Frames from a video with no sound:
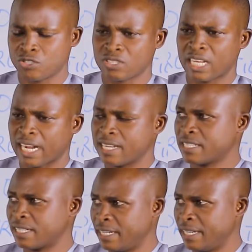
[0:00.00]
Just like I
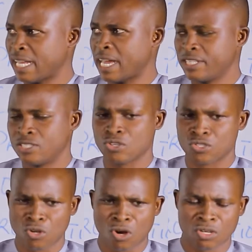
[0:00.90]
said earlier, it
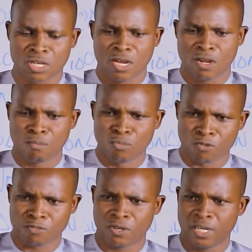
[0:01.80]
does not
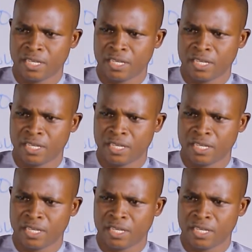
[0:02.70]
move.